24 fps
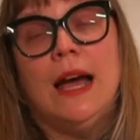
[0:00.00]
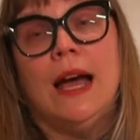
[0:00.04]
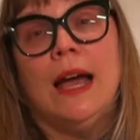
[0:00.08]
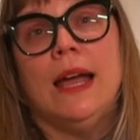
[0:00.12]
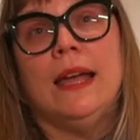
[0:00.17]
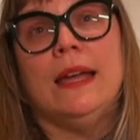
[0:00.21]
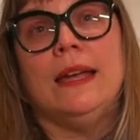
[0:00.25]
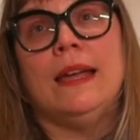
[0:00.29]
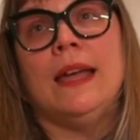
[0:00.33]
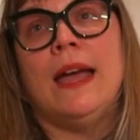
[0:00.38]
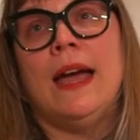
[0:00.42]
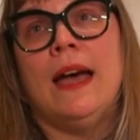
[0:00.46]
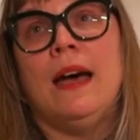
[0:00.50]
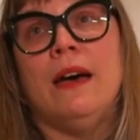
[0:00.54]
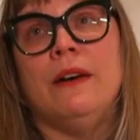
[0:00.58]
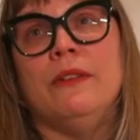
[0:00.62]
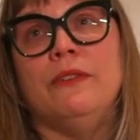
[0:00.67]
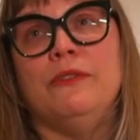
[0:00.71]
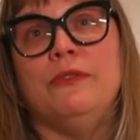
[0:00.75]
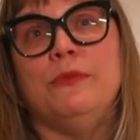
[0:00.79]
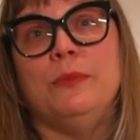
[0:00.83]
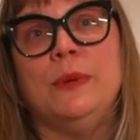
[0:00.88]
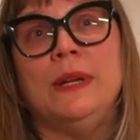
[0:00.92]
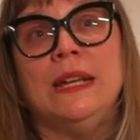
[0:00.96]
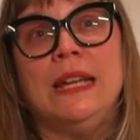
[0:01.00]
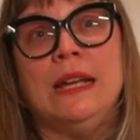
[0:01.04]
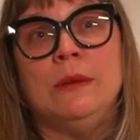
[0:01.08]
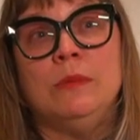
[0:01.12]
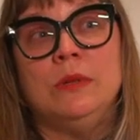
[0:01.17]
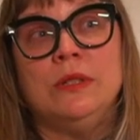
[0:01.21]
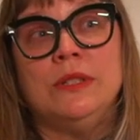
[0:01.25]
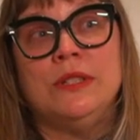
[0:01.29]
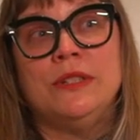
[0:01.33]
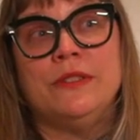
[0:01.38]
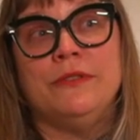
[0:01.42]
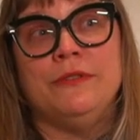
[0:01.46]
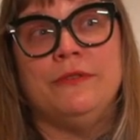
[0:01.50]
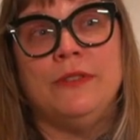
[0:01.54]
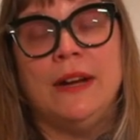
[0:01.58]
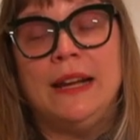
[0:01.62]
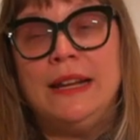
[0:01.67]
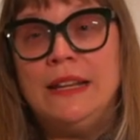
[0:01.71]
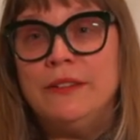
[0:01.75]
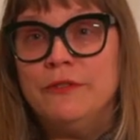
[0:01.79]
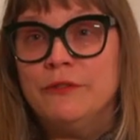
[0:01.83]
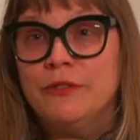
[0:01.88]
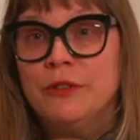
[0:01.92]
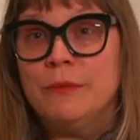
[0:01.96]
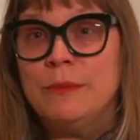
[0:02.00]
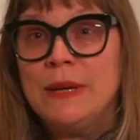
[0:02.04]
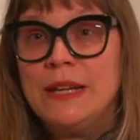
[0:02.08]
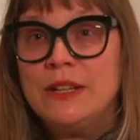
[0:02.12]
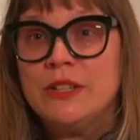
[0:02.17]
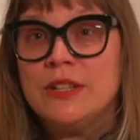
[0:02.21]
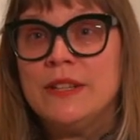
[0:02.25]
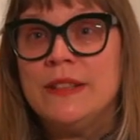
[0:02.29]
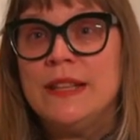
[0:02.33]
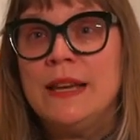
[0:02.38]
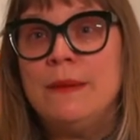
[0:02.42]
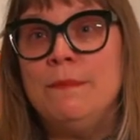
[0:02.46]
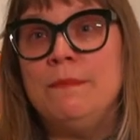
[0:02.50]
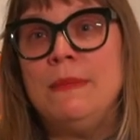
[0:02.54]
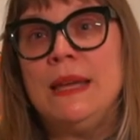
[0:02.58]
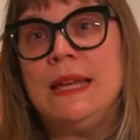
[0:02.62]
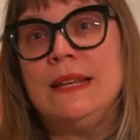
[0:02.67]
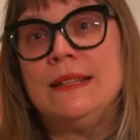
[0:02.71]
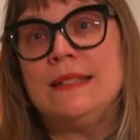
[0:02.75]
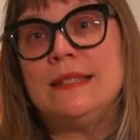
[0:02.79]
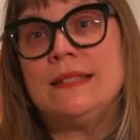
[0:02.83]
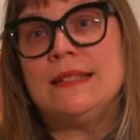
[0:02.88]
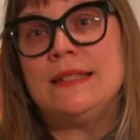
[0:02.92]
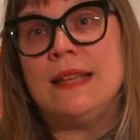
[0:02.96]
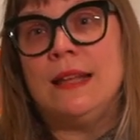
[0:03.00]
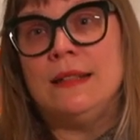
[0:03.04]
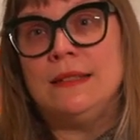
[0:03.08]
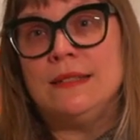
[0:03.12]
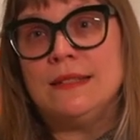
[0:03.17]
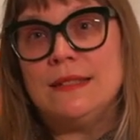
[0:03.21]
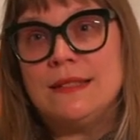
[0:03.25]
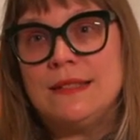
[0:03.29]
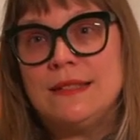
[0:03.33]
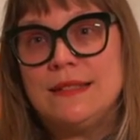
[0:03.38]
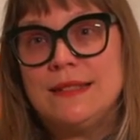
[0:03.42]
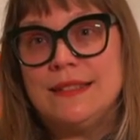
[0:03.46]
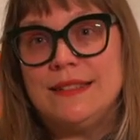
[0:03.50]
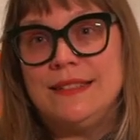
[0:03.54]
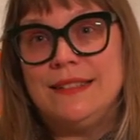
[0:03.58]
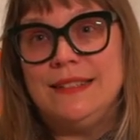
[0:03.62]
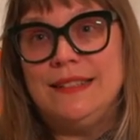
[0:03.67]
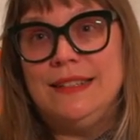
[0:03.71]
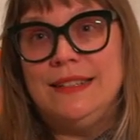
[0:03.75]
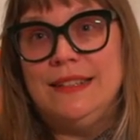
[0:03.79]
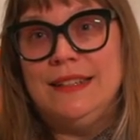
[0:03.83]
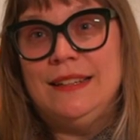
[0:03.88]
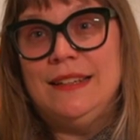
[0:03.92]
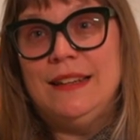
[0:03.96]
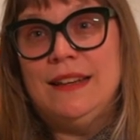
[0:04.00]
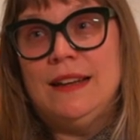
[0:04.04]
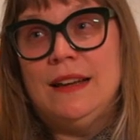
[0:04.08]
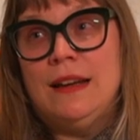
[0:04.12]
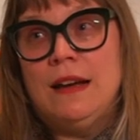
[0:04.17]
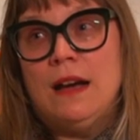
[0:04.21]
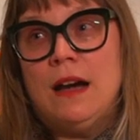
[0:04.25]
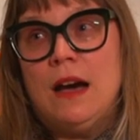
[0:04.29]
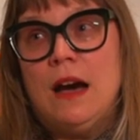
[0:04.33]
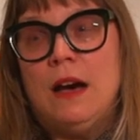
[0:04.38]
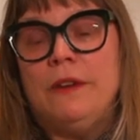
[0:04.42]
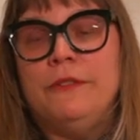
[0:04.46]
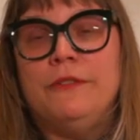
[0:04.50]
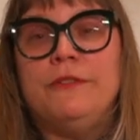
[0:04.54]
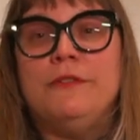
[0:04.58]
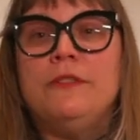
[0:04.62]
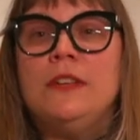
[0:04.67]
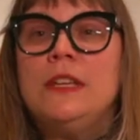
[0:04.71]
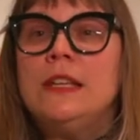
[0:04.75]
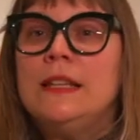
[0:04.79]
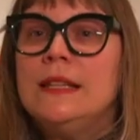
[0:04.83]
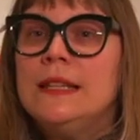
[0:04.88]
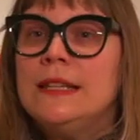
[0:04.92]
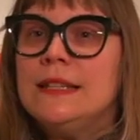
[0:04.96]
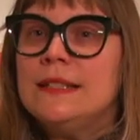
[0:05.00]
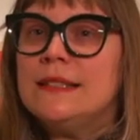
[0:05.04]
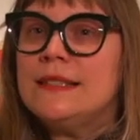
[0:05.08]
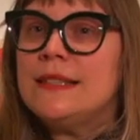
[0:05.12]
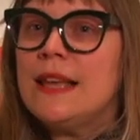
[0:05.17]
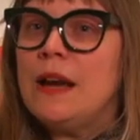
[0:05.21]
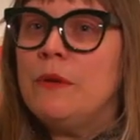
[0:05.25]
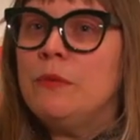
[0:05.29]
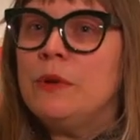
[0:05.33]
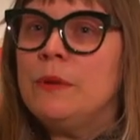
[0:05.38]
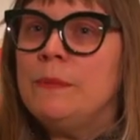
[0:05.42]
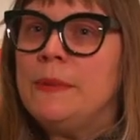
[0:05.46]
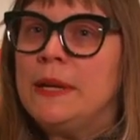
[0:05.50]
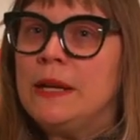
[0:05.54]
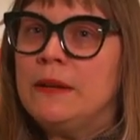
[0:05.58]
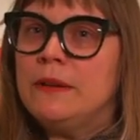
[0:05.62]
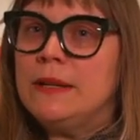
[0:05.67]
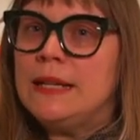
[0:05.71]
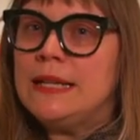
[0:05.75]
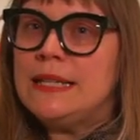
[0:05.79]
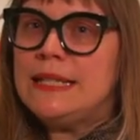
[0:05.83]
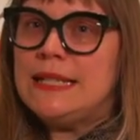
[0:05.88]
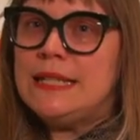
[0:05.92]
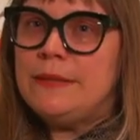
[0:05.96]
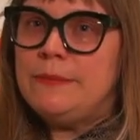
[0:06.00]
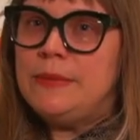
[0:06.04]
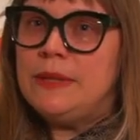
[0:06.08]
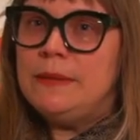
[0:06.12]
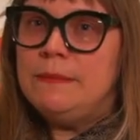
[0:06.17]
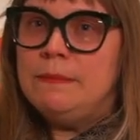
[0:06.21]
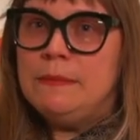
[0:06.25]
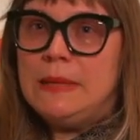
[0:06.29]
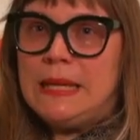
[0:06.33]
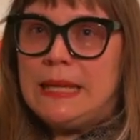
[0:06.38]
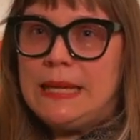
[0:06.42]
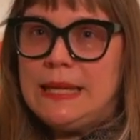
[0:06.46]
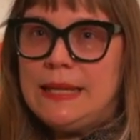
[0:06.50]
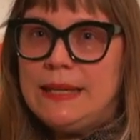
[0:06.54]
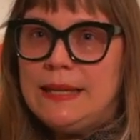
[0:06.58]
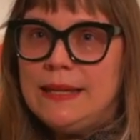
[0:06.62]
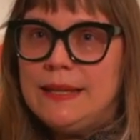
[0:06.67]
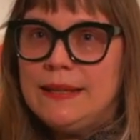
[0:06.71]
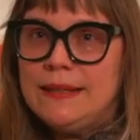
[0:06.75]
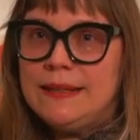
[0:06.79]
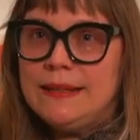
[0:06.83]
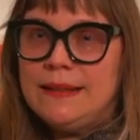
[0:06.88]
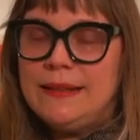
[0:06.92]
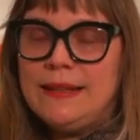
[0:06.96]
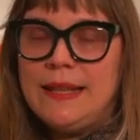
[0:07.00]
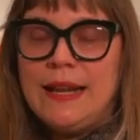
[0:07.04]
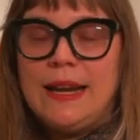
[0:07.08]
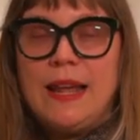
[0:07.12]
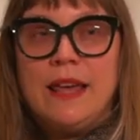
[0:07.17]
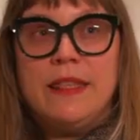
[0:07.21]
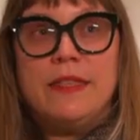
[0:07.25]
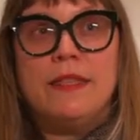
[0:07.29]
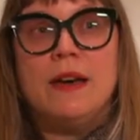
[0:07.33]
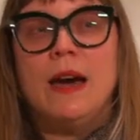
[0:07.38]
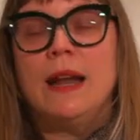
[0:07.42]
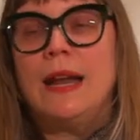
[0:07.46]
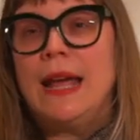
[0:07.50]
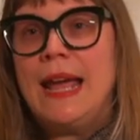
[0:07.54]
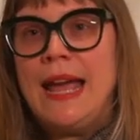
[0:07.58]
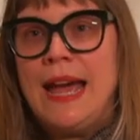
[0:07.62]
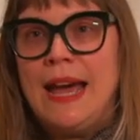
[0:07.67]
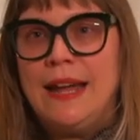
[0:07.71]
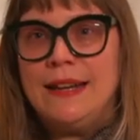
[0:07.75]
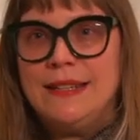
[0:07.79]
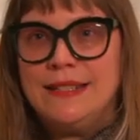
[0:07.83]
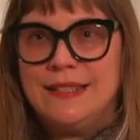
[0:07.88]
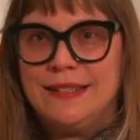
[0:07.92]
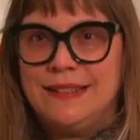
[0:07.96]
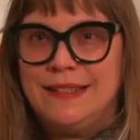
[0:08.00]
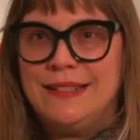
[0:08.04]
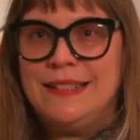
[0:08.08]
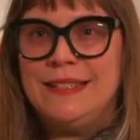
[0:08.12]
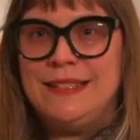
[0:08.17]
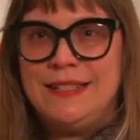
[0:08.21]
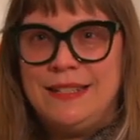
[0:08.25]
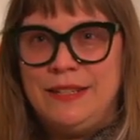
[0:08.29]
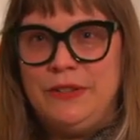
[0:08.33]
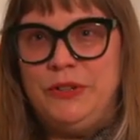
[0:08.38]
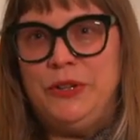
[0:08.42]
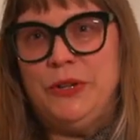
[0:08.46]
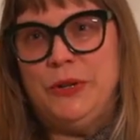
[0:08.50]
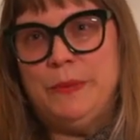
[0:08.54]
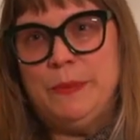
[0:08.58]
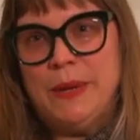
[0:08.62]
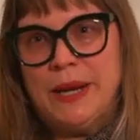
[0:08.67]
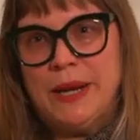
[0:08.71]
I have been able to find information that makes sense of feelings that were buried deep in me that I thought I had to continue to